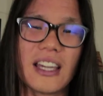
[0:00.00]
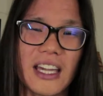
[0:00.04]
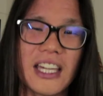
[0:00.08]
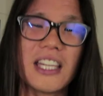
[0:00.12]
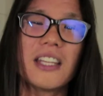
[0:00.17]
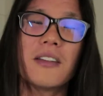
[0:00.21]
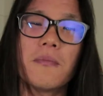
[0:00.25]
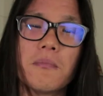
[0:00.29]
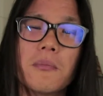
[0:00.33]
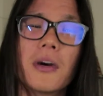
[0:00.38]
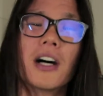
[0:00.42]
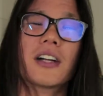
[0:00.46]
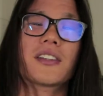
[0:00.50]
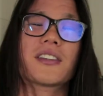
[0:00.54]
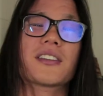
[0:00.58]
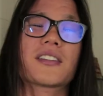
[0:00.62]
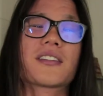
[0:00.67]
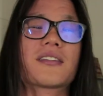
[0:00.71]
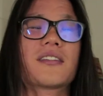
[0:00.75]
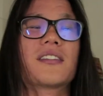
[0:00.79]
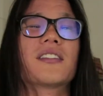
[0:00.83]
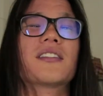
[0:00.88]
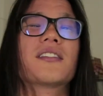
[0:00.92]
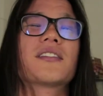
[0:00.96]
8
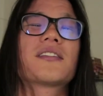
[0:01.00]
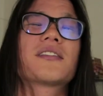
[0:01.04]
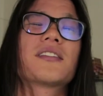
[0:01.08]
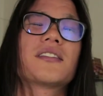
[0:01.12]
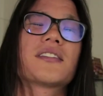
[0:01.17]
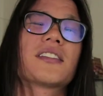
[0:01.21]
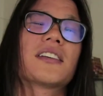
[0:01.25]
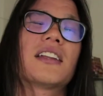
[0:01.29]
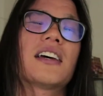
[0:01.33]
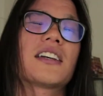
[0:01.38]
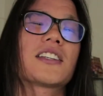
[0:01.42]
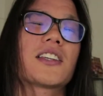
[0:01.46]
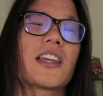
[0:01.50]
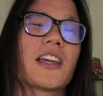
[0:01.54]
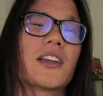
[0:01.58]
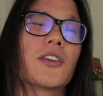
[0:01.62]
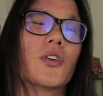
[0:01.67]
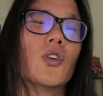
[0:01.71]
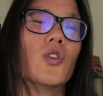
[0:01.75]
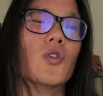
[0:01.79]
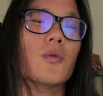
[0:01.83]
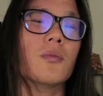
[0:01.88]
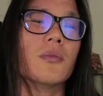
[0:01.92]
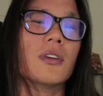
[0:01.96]
months since I last head
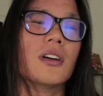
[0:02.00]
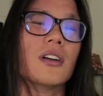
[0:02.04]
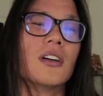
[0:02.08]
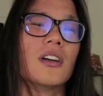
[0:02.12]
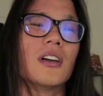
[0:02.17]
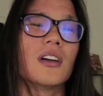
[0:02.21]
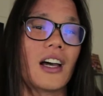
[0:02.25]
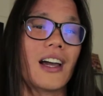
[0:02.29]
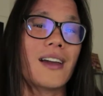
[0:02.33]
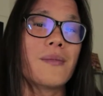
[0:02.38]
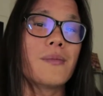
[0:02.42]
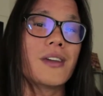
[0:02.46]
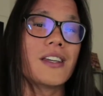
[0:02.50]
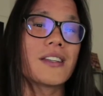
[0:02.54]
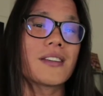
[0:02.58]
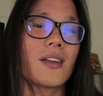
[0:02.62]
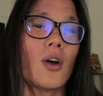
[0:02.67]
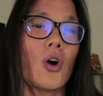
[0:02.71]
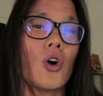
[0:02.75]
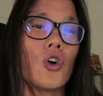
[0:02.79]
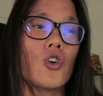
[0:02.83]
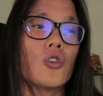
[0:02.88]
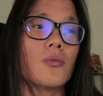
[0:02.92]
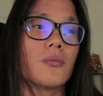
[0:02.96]
home. I miss
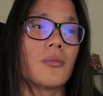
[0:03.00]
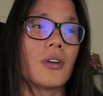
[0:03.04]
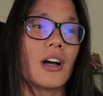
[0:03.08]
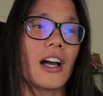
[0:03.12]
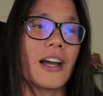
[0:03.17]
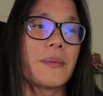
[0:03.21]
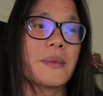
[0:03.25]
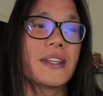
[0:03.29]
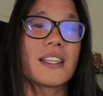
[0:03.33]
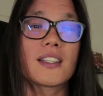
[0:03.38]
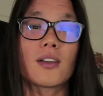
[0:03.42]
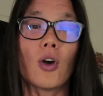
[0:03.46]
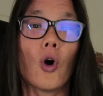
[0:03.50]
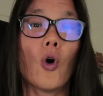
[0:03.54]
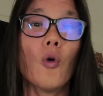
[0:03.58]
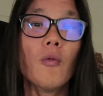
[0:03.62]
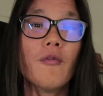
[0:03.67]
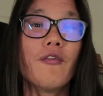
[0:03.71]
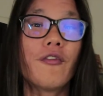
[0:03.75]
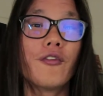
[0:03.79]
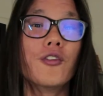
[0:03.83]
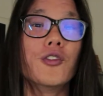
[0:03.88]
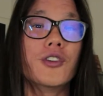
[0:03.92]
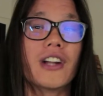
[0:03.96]
home. I miss
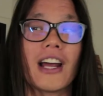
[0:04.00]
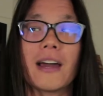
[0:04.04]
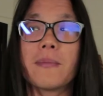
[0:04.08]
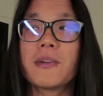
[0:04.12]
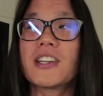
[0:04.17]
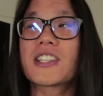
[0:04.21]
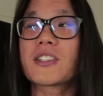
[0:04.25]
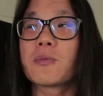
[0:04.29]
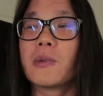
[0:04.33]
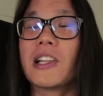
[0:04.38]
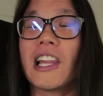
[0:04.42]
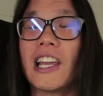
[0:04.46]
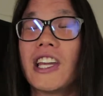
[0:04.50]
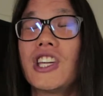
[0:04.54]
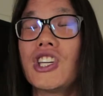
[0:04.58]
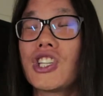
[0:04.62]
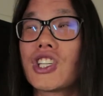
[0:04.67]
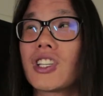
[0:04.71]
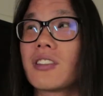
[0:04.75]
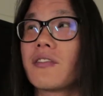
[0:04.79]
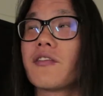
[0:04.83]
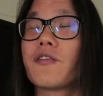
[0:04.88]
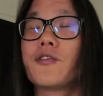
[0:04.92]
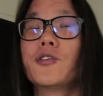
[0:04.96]
home food. I miss
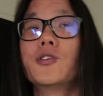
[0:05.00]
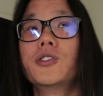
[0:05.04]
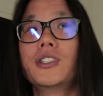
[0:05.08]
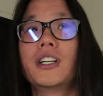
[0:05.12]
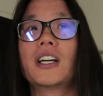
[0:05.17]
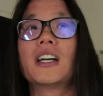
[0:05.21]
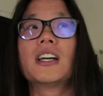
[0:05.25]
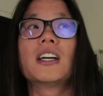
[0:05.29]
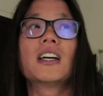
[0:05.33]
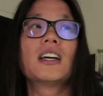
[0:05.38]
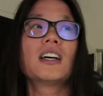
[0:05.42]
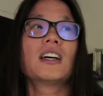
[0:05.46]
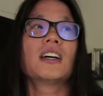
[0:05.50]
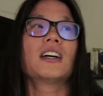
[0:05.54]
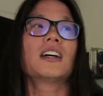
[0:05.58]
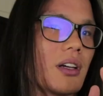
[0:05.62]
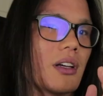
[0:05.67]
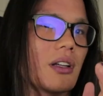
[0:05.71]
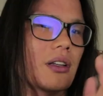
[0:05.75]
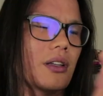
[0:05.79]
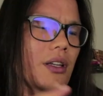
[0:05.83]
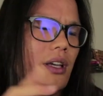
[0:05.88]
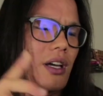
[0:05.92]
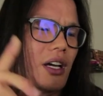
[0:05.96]
Malaysian food.
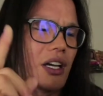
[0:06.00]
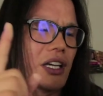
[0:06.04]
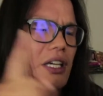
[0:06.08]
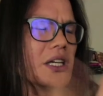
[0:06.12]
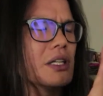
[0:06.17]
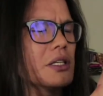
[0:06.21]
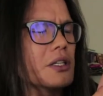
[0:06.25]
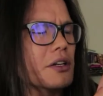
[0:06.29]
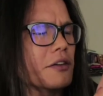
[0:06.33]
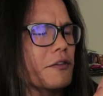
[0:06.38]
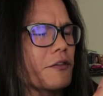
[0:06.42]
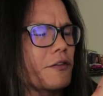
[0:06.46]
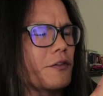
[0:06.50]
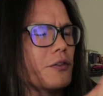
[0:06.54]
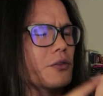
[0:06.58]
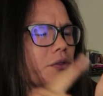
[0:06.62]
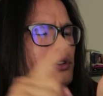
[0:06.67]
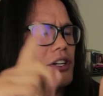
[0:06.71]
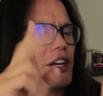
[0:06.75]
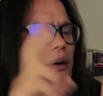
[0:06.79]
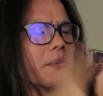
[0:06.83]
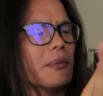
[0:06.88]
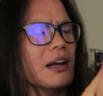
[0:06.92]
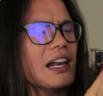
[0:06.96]
There are Indian
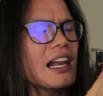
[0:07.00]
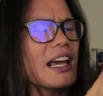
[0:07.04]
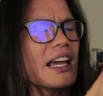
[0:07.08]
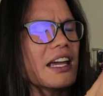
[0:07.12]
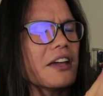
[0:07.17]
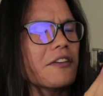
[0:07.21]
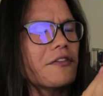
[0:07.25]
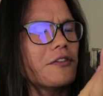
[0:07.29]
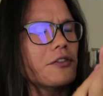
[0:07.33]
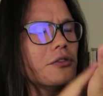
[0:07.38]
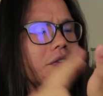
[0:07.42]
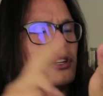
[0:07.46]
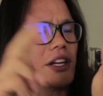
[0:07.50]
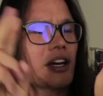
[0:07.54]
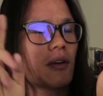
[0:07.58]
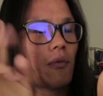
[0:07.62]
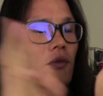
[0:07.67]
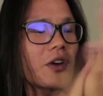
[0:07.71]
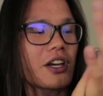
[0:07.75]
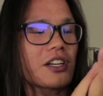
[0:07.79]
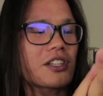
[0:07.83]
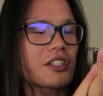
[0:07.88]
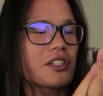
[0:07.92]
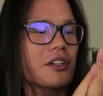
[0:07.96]
food, there are Malay food, there are
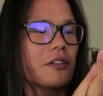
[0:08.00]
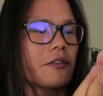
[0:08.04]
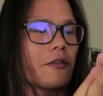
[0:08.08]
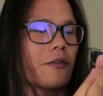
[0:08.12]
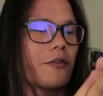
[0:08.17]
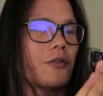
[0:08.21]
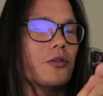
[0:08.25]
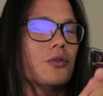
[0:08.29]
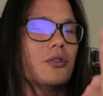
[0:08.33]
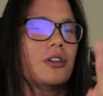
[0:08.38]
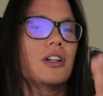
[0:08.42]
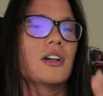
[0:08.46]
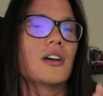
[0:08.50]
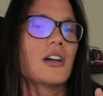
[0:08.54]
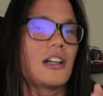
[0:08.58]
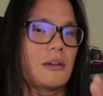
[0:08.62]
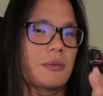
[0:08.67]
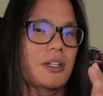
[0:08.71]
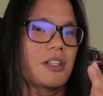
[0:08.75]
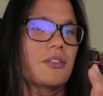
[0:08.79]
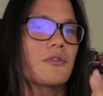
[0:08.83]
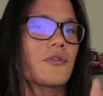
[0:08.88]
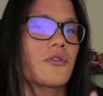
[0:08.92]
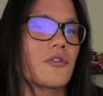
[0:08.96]
Western food.
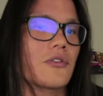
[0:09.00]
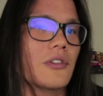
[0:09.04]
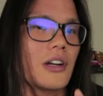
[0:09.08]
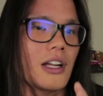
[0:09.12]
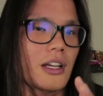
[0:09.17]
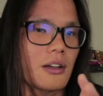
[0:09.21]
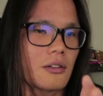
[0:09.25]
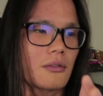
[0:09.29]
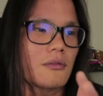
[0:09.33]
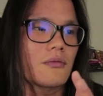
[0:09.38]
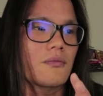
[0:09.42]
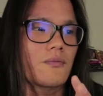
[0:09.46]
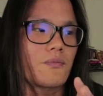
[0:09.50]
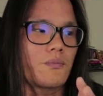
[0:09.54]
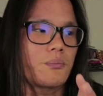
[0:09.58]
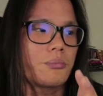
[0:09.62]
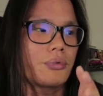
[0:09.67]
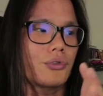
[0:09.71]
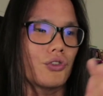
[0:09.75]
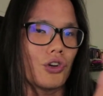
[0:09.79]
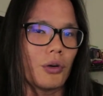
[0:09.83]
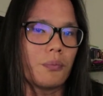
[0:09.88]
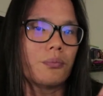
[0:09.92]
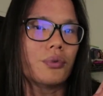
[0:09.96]
I mean, like,
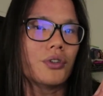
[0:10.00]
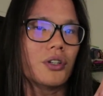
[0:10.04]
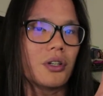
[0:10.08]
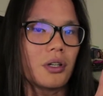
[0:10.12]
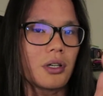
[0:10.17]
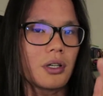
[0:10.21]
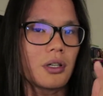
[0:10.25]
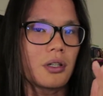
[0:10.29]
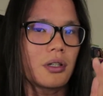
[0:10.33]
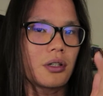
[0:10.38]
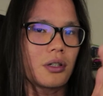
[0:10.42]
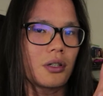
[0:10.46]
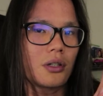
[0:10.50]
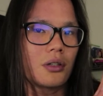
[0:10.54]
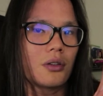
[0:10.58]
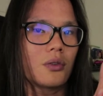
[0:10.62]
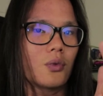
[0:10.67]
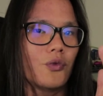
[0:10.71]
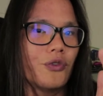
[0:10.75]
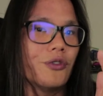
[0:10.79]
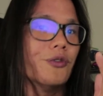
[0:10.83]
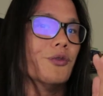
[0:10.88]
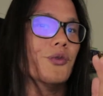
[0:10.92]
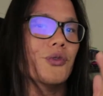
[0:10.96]
proper
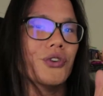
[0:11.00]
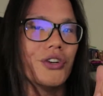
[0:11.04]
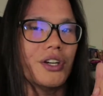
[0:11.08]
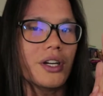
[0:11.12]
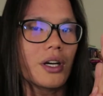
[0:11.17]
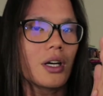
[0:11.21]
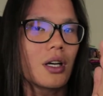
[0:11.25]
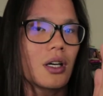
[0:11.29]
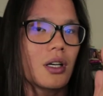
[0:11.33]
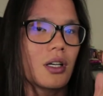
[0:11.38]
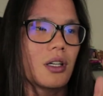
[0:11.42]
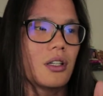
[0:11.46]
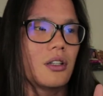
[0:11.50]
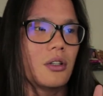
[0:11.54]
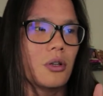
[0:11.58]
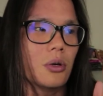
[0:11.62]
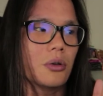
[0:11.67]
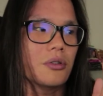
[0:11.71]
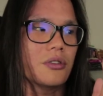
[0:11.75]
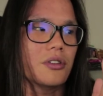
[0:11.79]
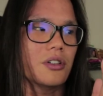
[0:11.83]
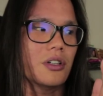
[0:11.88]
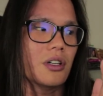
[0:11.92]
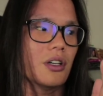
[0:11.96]
food,
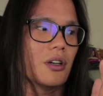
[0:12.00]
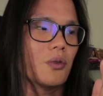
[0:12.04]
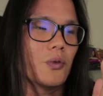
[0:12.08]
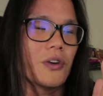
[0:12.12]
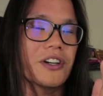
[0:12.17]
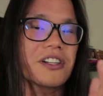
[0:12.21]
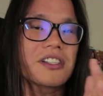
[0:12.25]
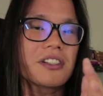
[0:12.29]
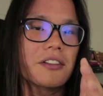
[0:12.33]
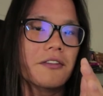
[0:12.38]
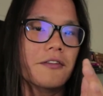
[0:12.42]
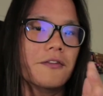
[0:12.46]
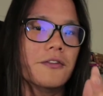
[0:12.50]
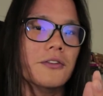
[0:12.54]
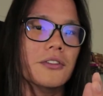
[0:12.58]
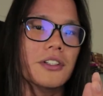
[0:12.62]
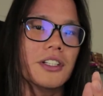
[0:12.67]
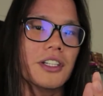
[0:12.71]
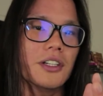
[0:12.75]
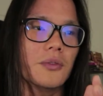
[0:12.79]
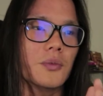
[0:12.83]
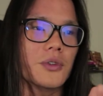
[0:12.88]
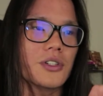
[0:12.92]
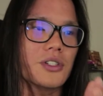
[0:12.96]
not the Western
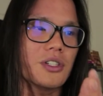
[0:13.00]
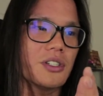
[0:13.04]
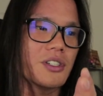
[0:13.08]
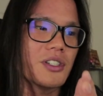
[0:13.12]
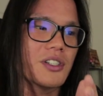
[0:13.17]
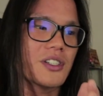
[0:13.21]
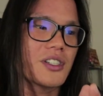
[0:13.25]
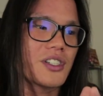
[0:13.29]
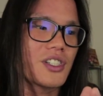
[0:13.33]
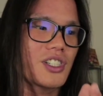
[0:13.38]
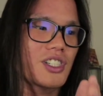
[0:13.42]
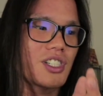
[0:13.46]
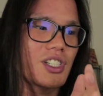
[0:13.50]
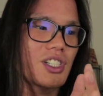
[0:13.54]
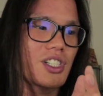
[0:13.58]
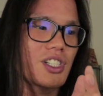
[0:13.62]
food here, which is just